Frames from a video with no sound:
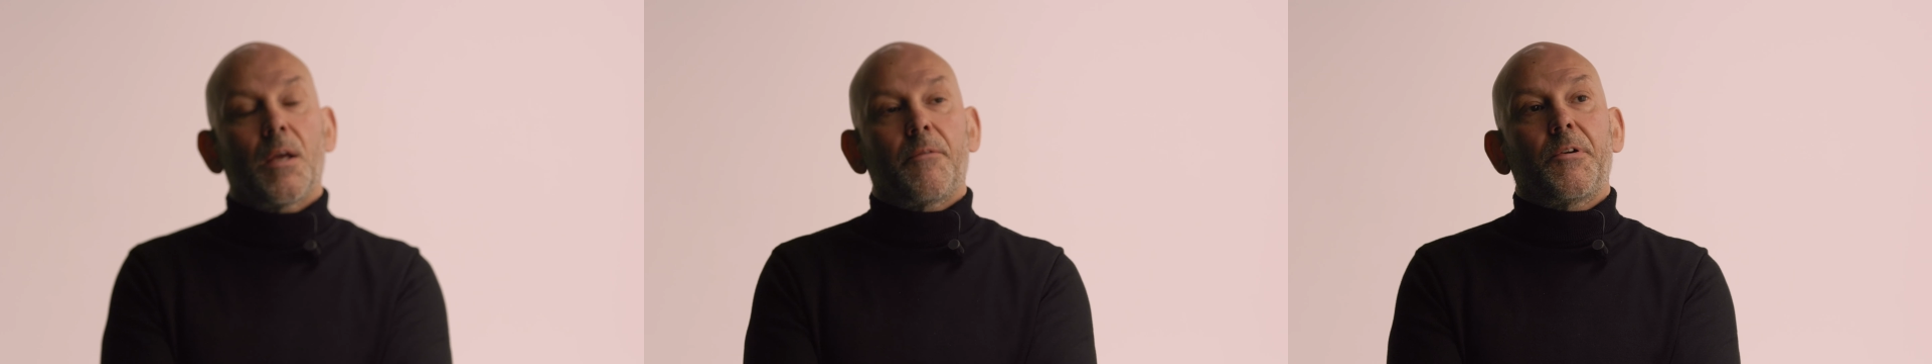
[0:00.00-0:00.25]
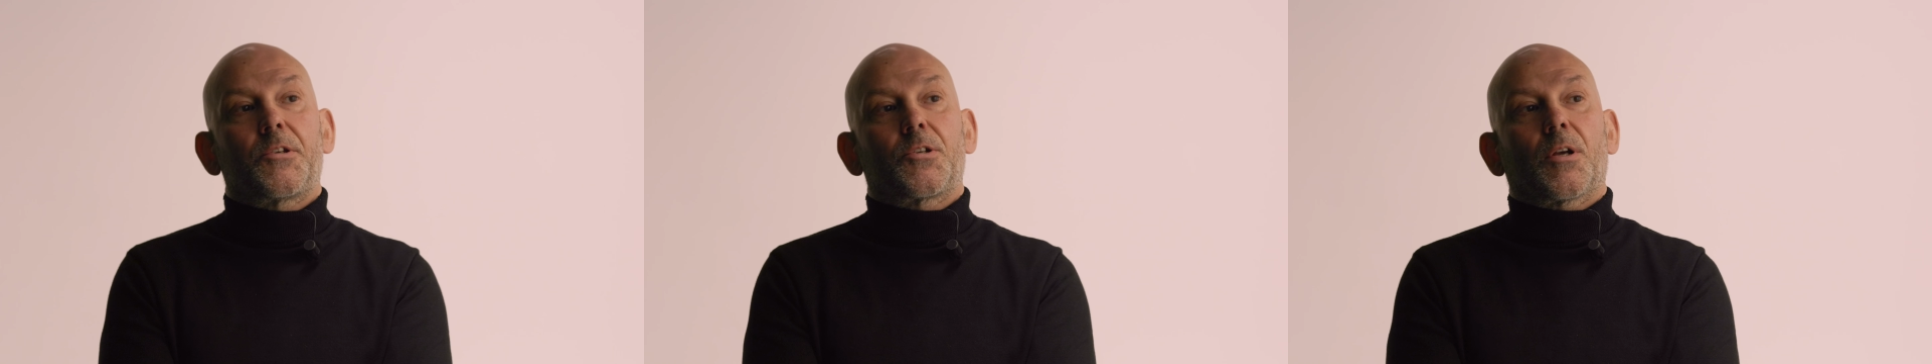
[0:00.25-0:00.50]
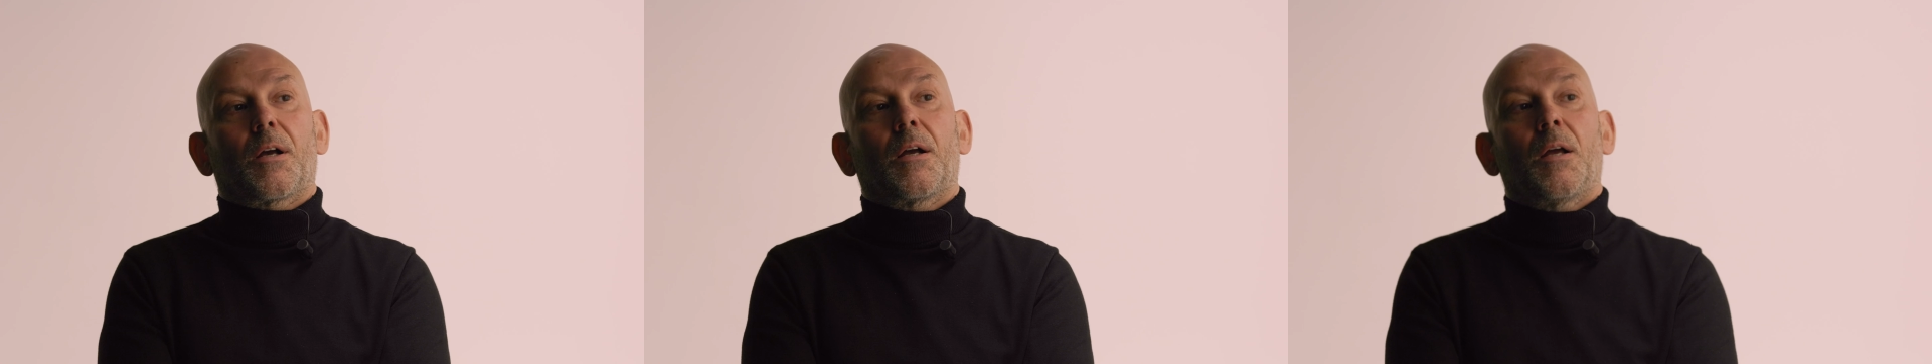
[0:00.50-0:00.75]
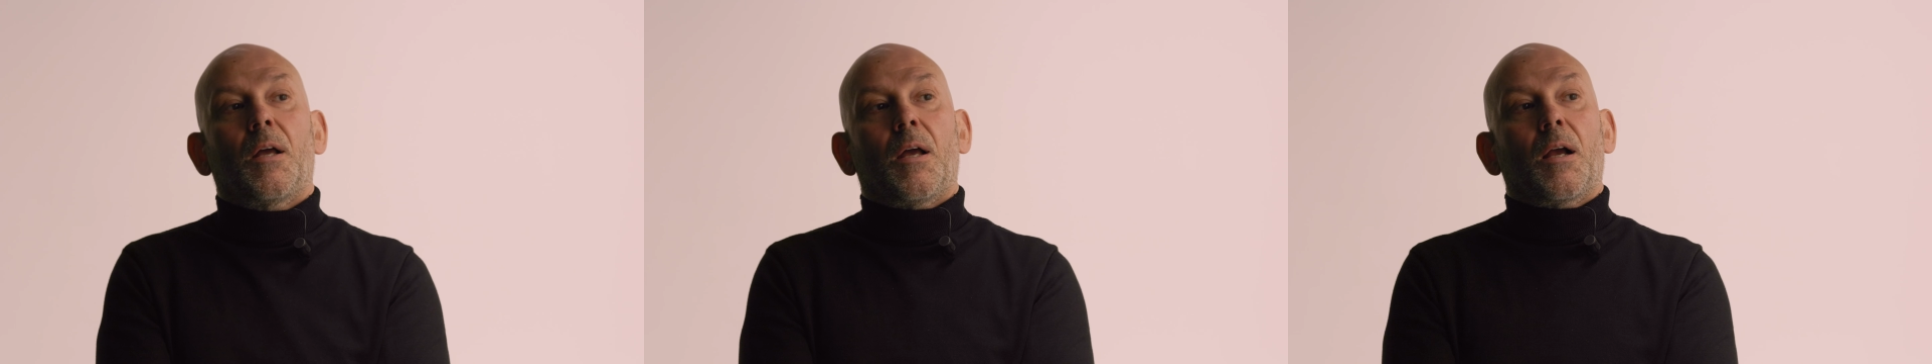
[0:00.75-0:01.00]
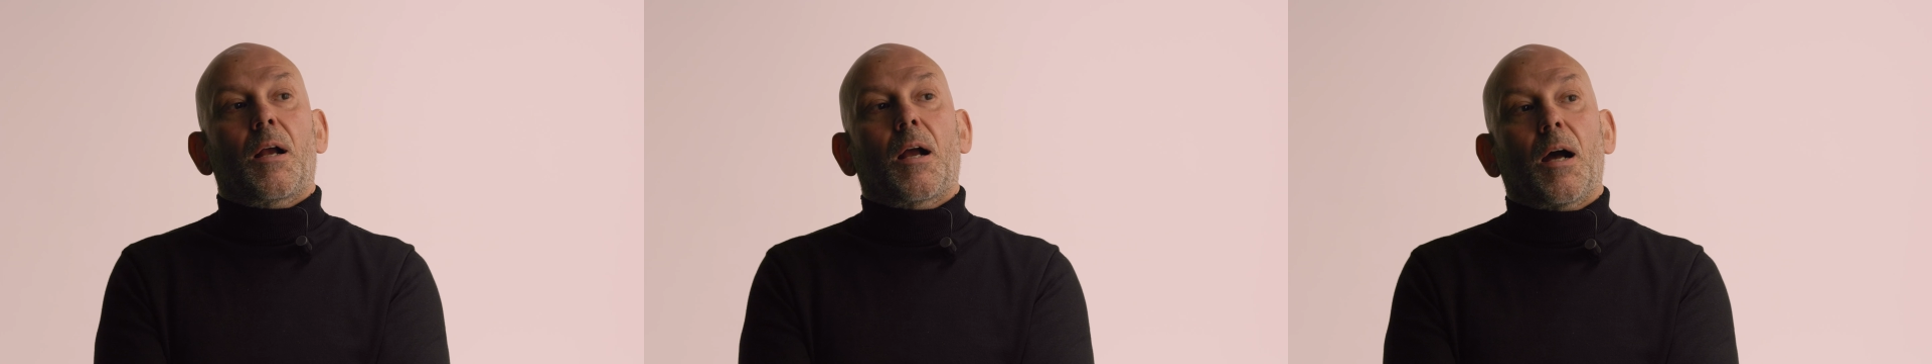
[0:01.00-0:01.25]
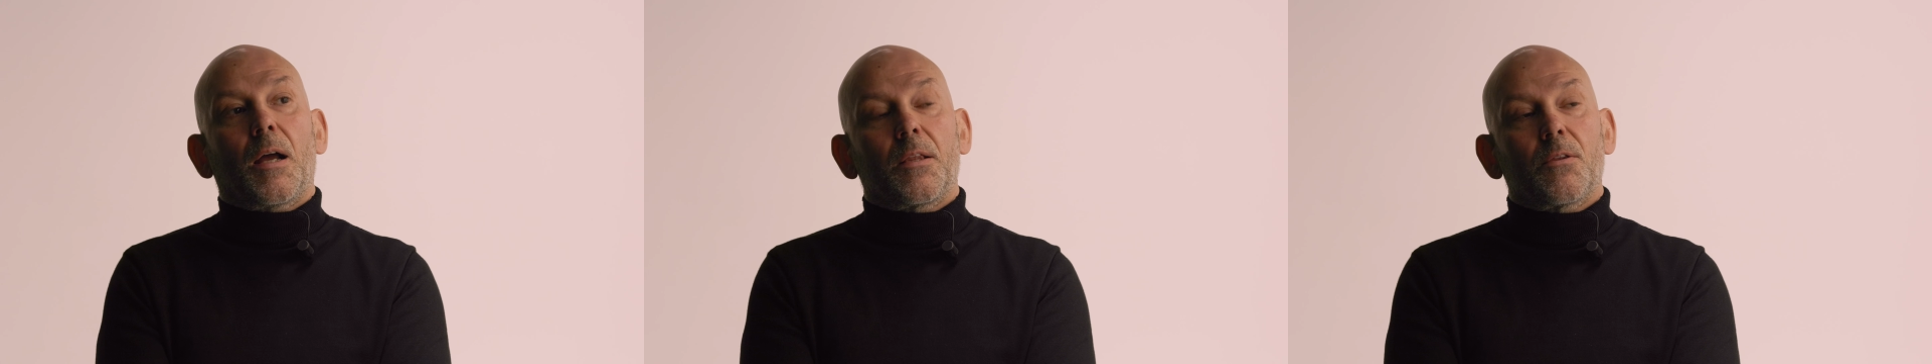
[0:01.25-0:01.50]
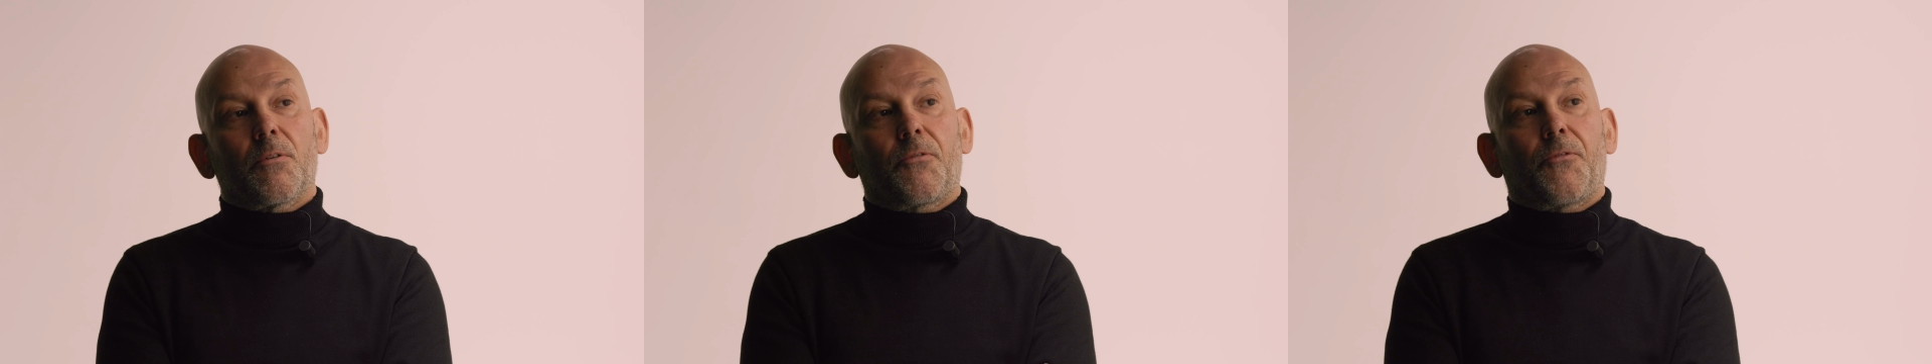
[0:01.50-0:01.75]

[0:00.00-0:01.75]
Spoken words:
which are kind of